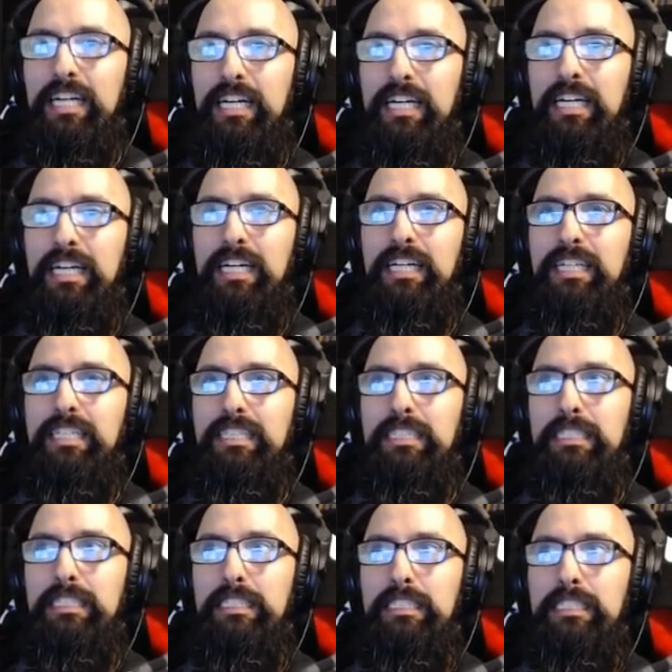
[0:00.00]
Uh,
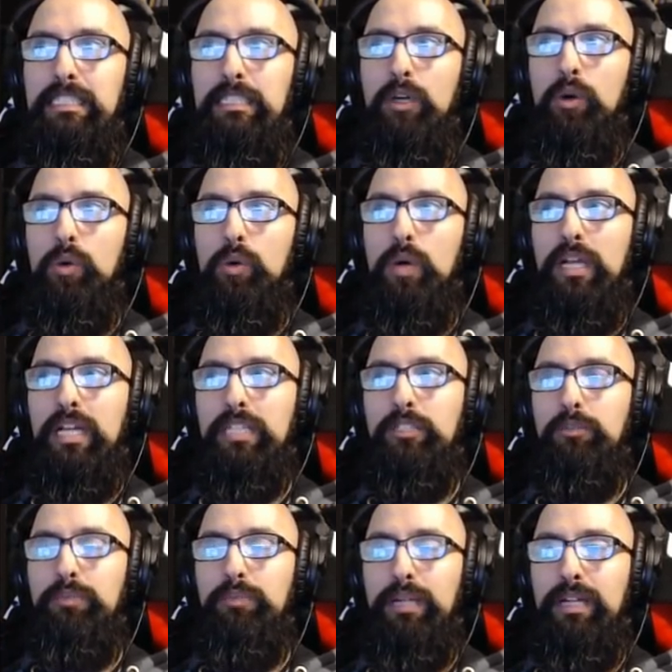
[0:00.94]
oh, I
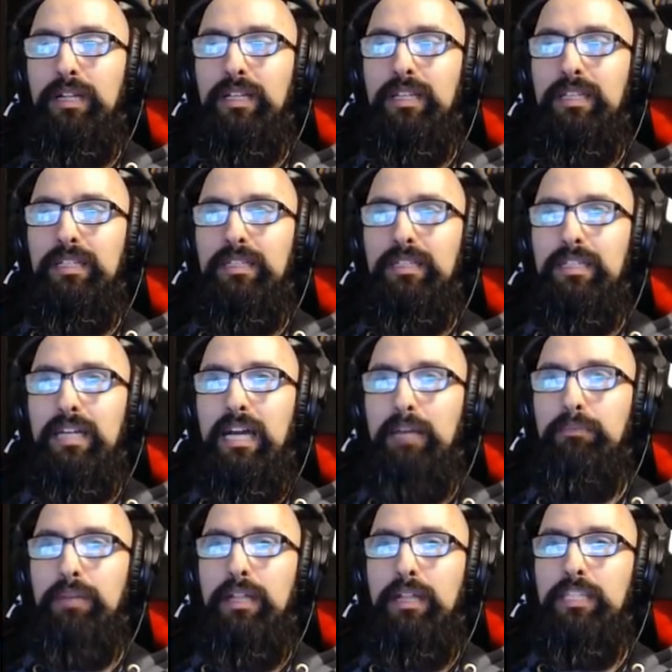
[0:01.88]
got too parallel.
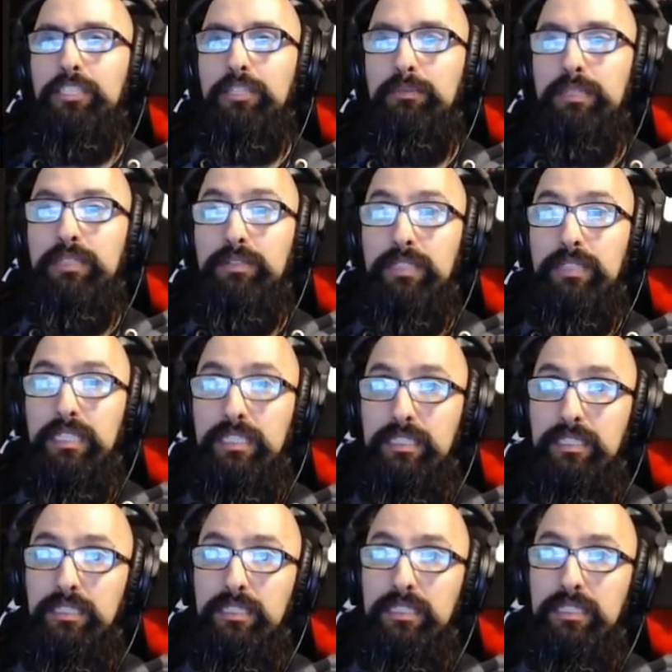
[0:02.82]
I probably shouldn't be doing
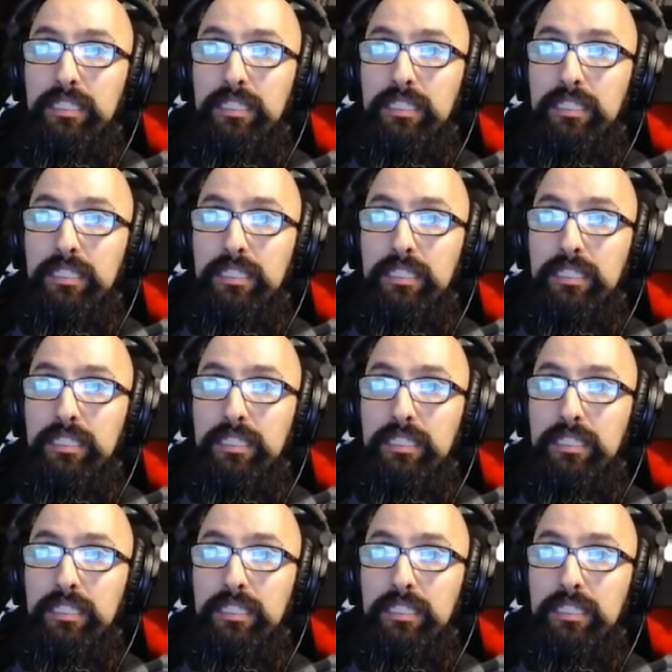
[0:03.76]
this.